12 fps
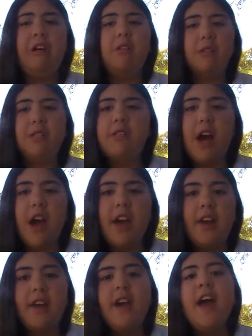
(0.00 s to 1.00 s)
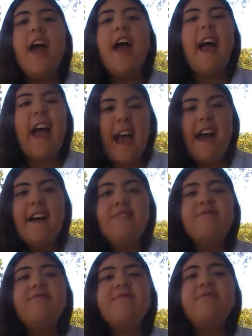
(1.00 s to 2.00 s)
I was dying. And
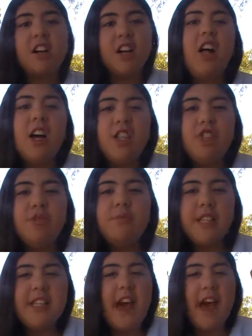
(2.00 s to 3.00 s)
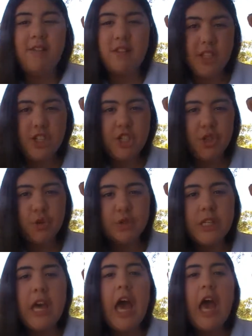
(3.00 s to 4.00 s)
the classroom didn't have
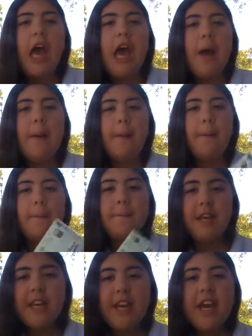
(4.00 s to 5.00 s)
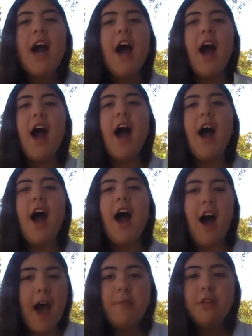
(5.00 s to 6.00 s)
tissues. Me,
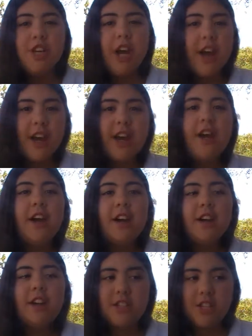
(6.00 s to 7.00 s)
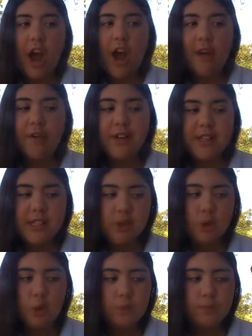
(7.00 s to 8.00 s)
I'm a shy child in
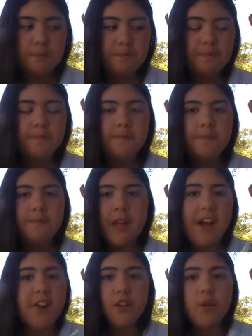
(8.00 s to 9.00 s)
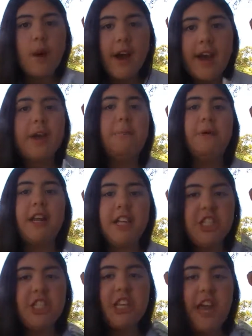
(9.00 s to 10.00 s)
school. I don't know why, but I
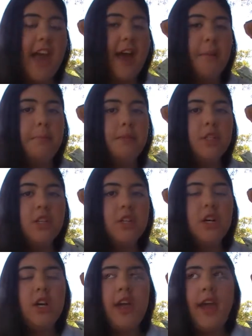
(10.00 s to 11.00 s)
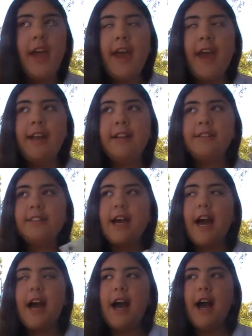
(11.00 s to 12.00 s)
just am. And
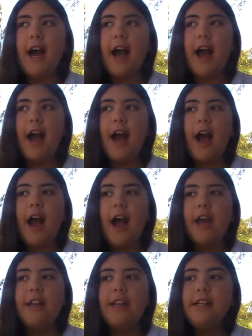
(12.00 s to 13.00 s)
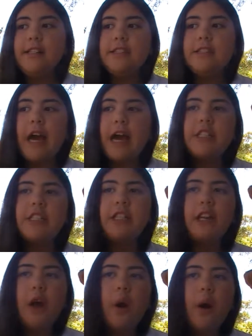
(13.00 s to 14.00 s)
I didn't actually
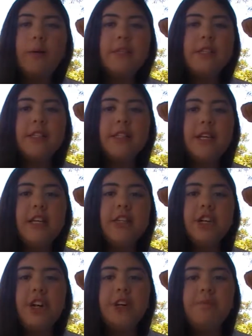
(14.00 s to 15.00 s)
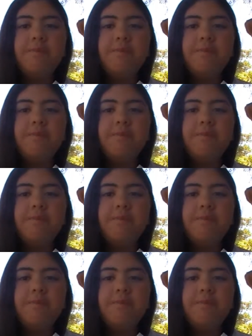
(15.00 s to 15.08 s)
go up to the teacher